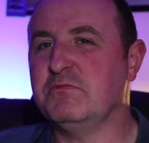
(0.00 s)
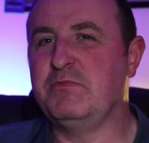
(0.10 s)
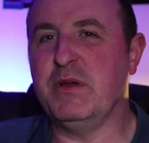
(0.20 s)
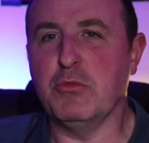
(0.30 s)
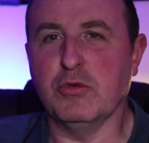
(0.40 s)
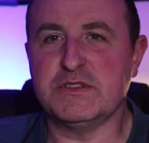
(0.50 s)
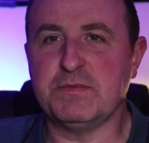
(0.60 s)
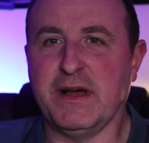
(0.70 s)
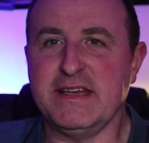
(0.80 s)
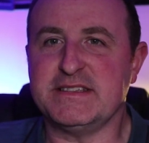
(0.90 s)
bit more
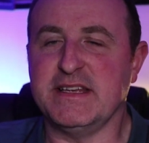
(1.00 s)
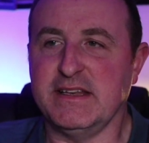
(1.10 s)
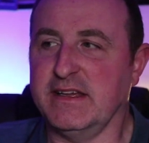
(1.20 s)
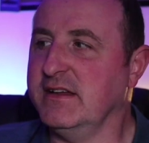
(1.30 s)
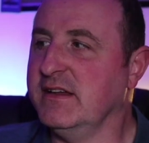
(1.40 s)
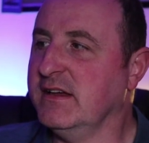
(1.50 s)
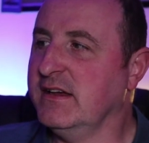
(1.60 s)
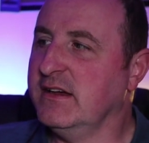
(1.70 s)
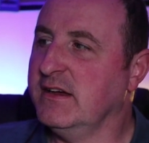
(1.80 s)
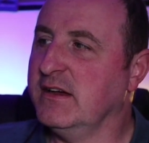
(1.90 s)
space in it,
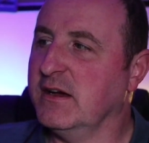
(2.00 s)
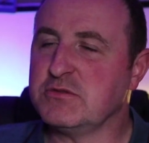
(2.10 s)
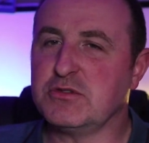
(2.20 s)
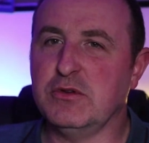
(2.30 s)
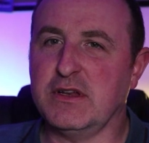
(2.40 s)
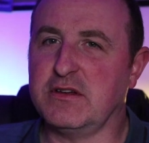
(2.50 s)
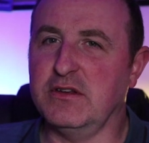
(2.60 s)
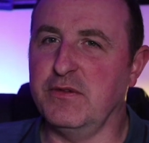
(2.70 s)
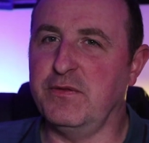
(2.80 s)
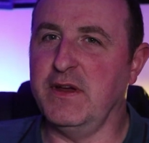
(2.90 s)
I'm sure they
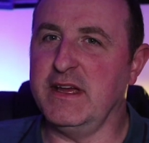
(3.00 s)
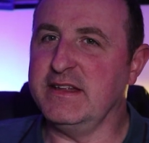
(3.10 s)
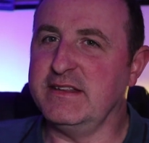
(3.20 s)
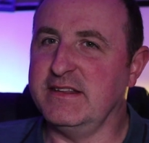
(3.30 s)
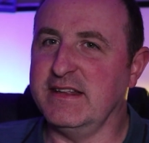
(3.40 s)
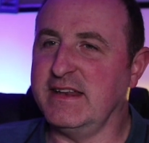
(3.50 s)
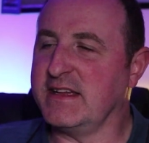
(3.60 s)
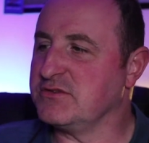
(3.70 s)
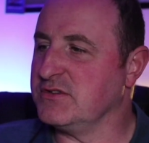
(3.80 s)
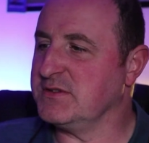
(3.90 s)
could have fitted an
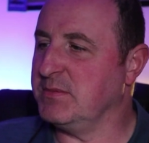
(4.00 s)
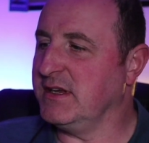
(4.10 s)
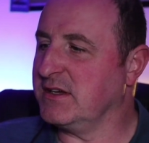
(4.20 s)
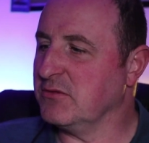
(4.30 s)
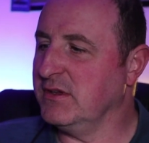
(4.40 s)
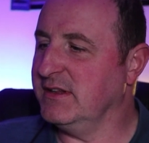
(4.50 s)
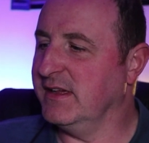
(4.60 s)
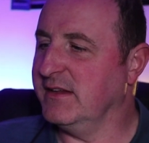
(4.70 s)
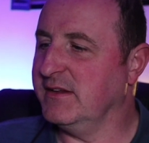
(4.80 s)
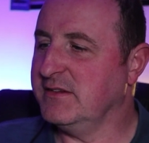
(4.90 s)
extra speaker in
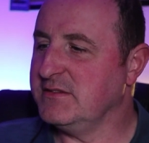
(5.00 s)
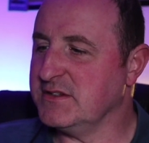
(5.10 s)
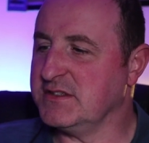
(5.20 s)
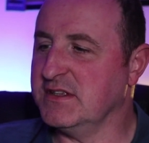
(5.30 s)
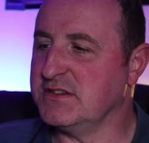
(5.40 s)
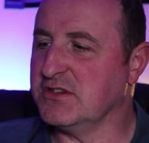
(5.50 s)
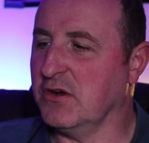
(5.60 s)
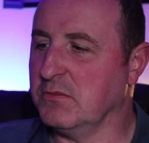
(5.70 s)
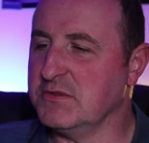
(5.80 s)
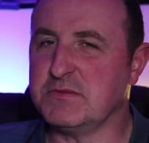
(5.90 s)
there just at the
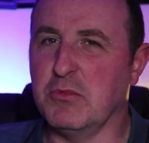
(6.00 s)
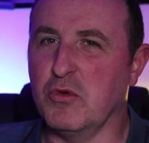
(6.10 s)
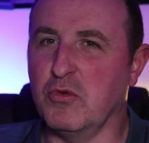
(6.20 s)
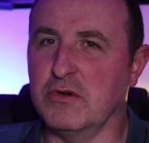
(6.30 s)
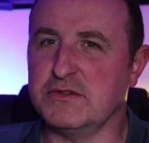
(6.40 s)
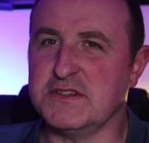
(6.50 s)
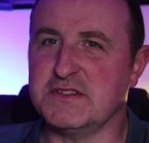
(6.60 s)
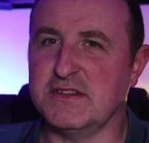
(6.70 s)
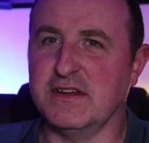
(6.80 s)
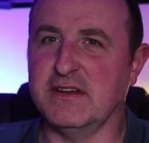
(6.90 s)
top, a small one,
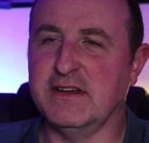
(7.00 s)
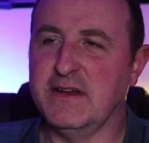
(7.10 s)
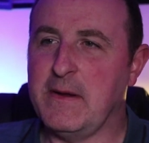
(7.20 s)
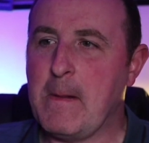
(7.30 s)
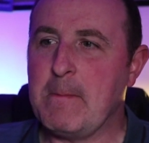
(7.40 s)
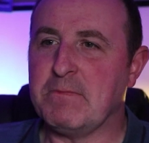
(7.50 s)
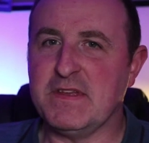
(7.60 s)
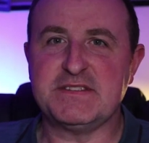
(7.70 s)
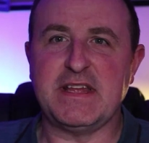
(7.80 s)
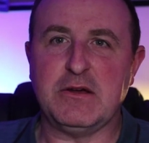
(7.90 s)
just a
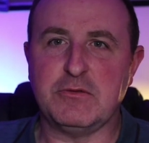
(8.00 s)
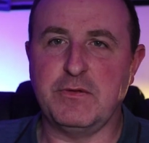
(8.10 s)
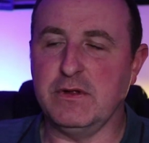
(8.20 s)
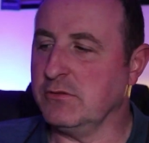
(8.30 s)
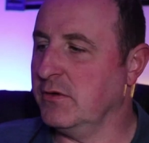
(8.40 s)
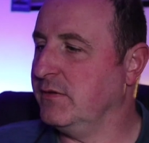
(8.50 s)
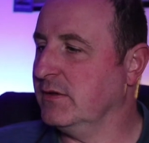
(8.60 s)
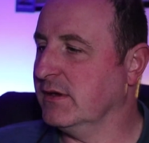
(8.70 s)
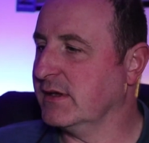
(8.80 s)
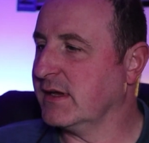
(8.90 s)
sound filler if you
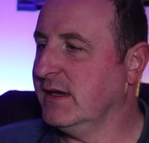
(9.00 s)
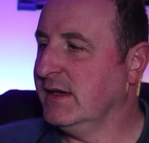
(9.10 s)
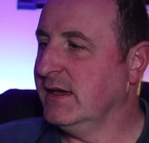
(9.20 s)
like,